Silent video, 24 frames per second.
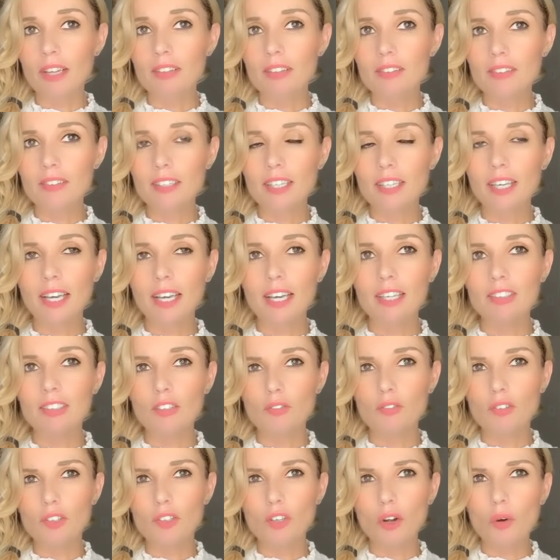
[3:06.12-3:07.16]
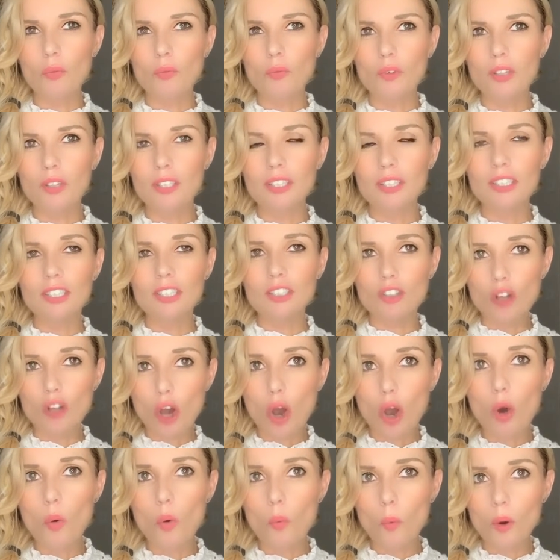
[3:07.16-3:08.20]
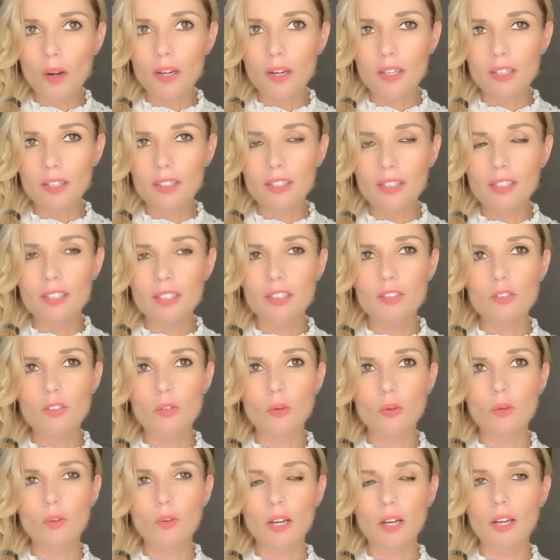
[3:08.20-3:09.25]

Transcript: that's the case, if you don't really know what it is or